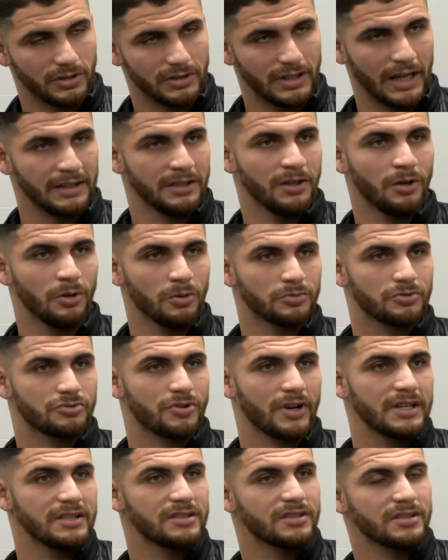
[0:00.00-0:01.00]
Danielle,
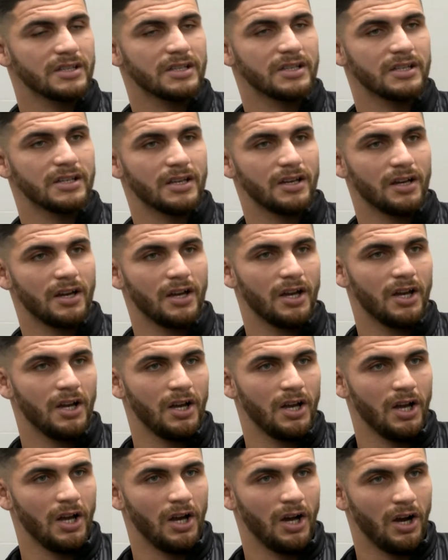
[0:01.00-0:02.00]
Tracy
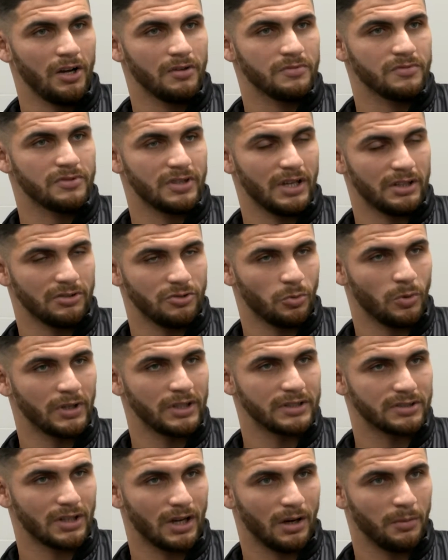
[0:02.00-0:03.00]
said you
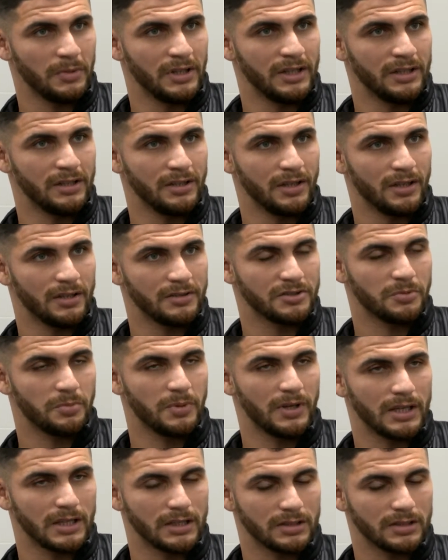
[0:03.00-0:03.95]
wanted to come in and speak.